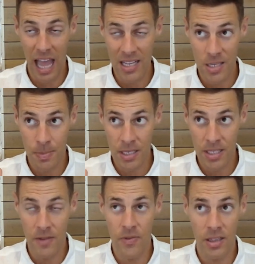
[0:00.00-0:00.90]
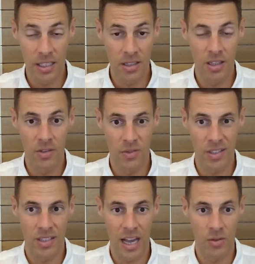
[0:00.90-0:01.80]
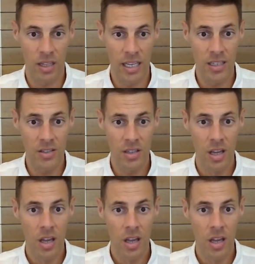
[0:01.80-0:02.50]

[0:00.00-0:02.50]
specifically delivered for sales leaders.